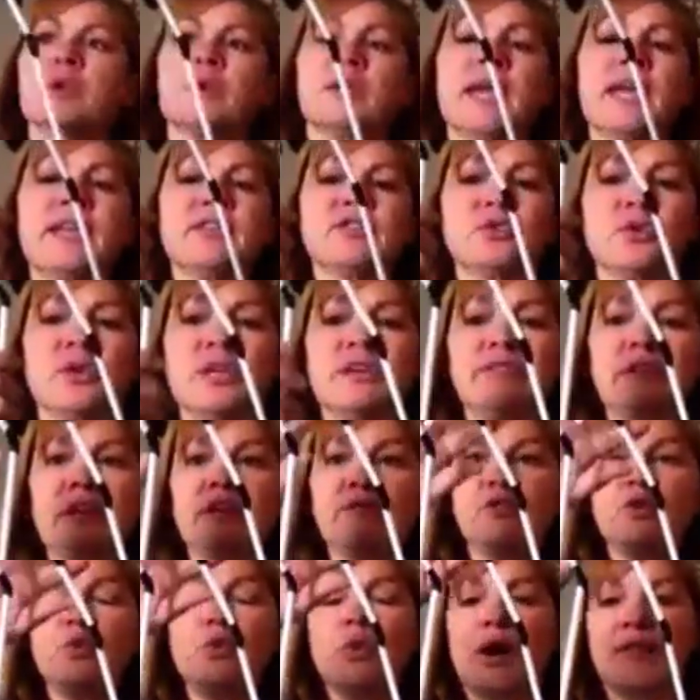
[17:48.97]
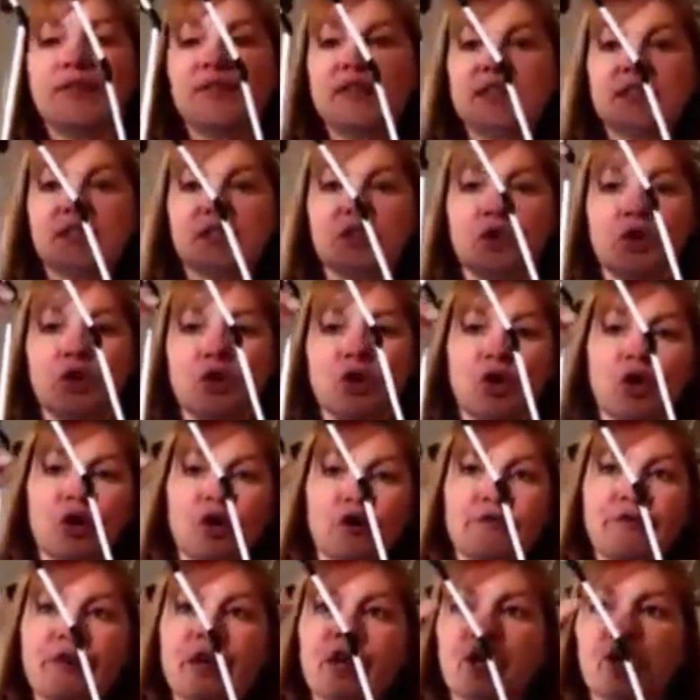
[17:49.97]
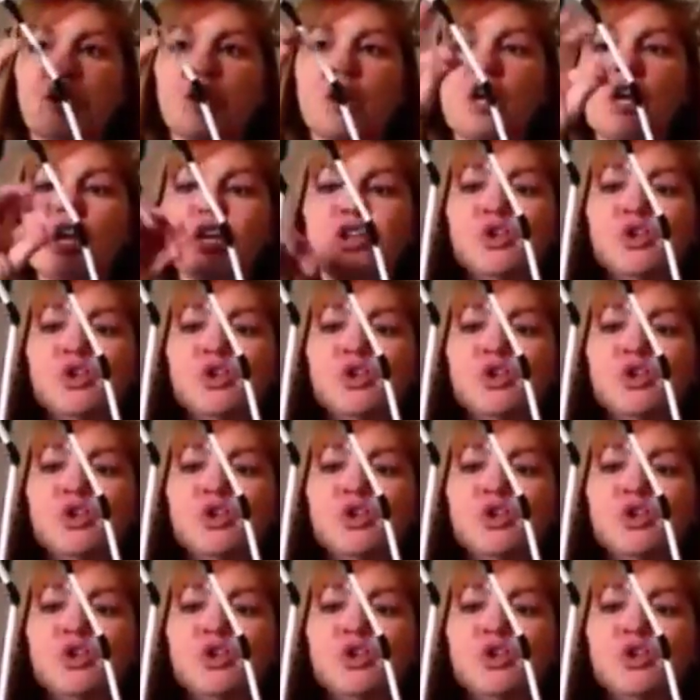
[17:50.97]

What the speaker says: Okay, so even if you want this little curve here,